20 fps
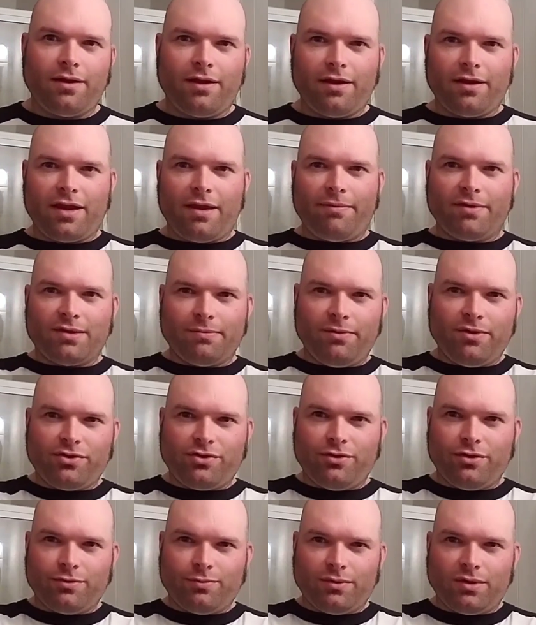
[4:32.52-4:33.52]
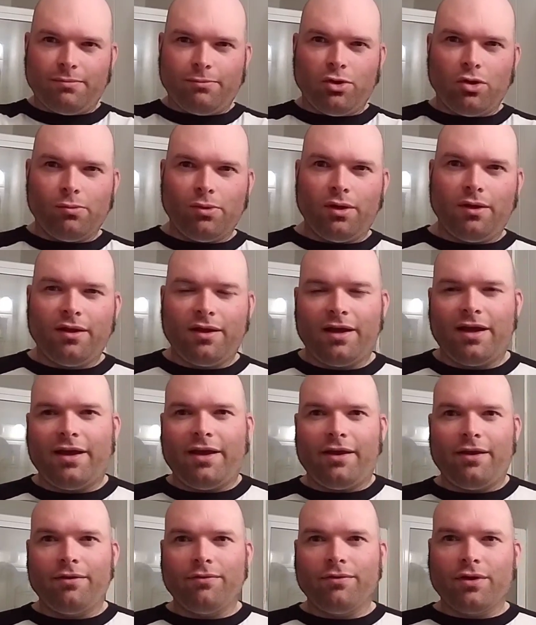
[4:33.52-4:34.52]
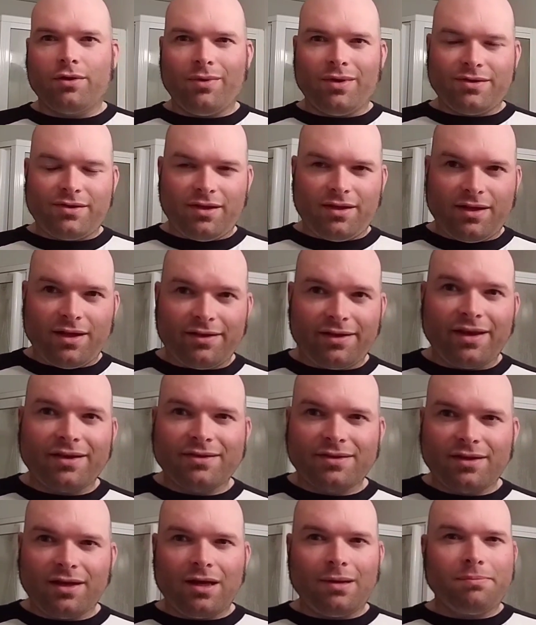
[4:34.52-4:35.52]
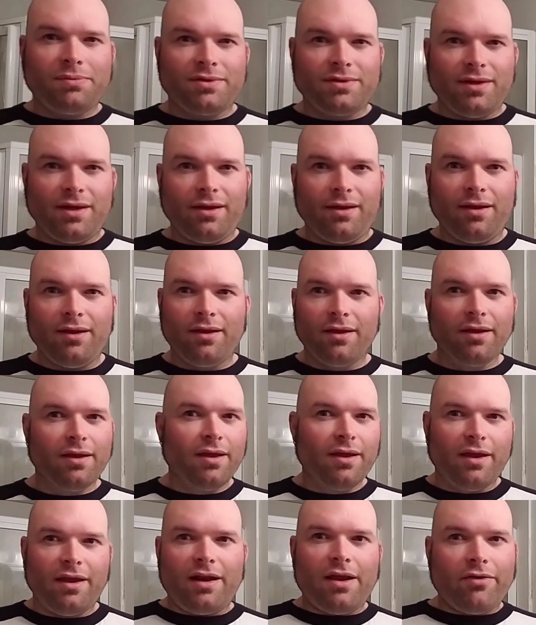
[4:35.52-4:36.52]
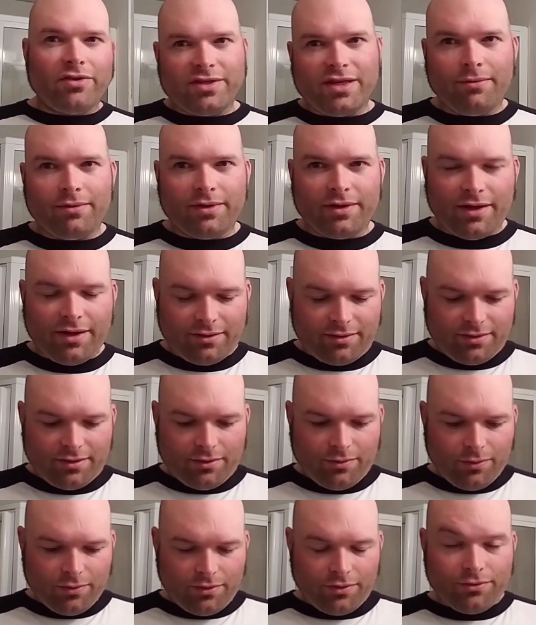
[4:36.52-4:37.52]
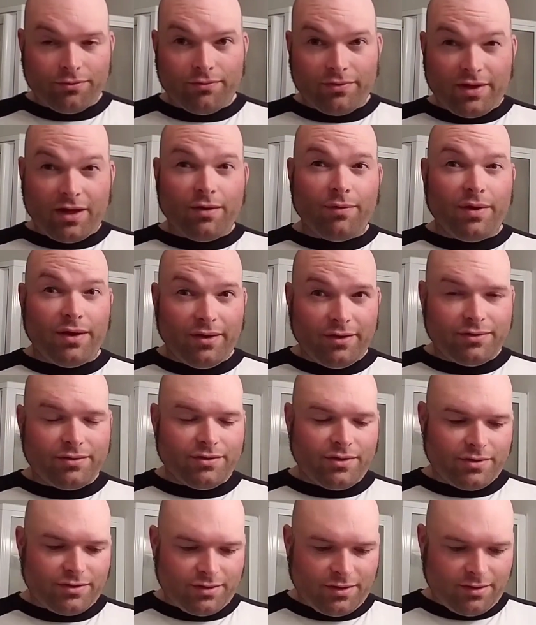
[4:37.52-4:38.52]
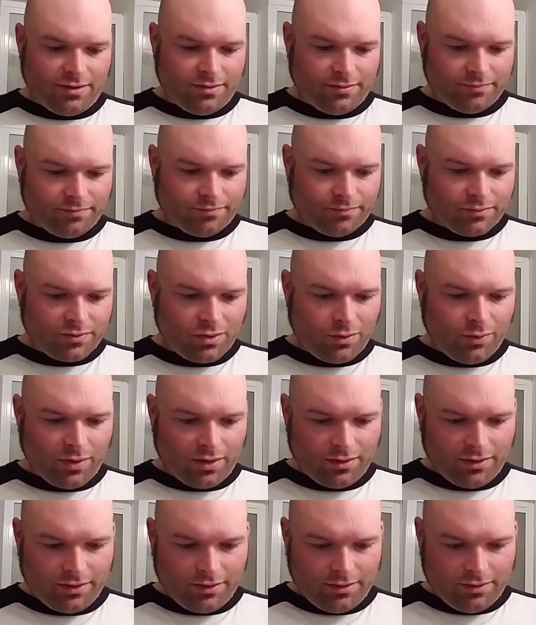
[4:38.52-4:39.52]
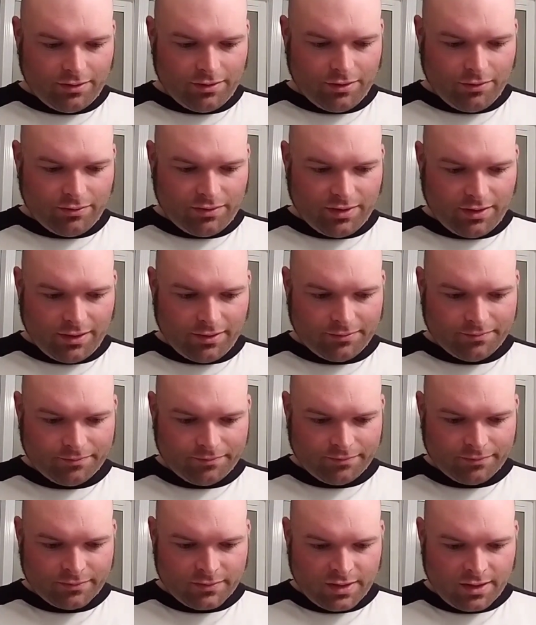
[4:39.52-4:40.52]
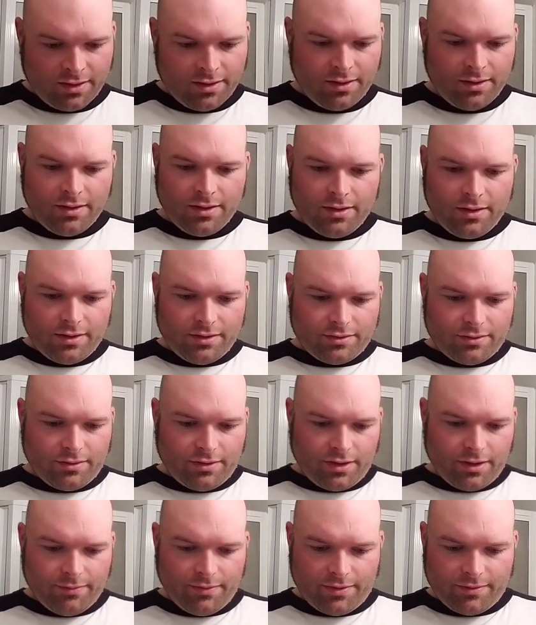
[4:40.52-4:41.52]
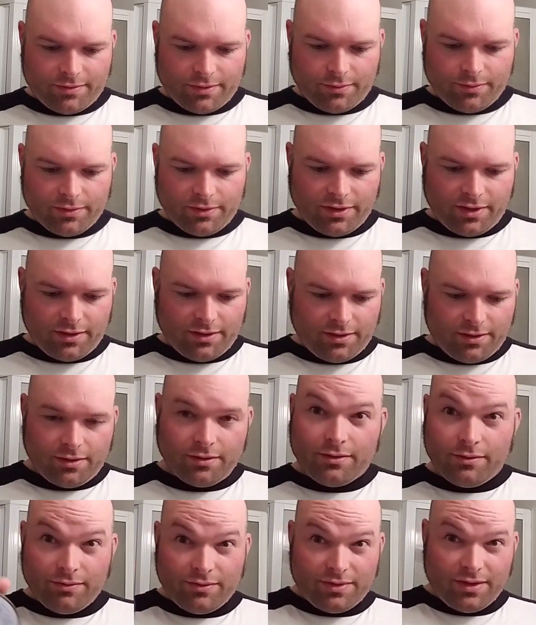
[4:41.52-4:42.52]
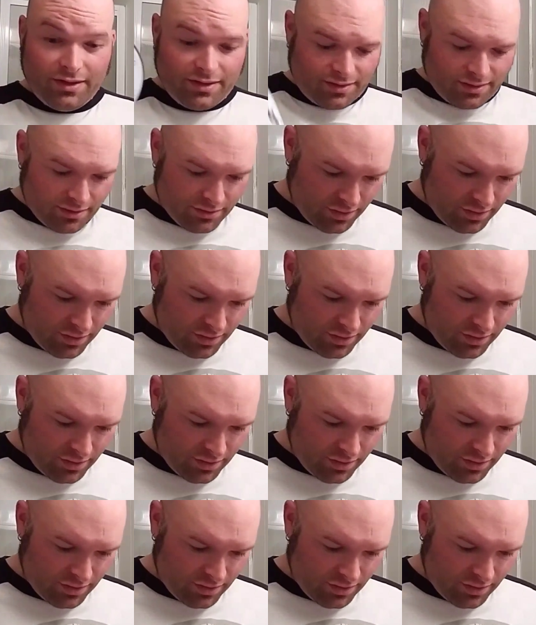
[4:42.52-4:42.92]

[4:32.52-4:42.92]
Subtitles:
it gave me some issues with the mobile. I requested a desktop site, and I was able to get the order through that way. So just a quick little note there. So we're looking to use this,